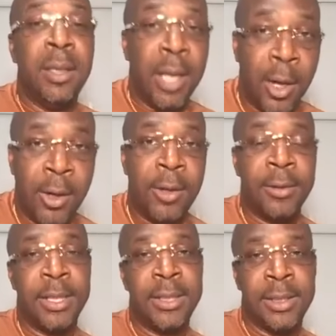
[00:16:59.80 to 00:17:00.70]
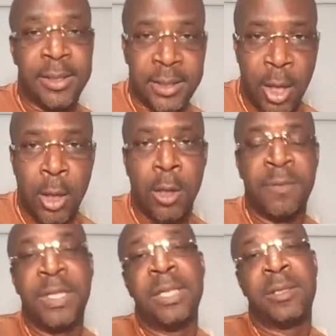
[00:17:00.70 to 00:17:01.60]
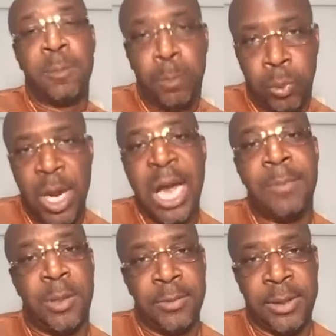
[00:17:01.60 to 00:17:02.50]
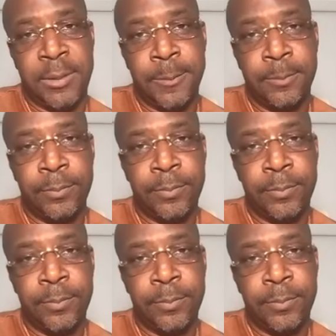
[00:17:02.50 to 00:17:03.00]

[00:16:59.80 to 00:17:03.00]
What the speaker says: Learn to solve some problems.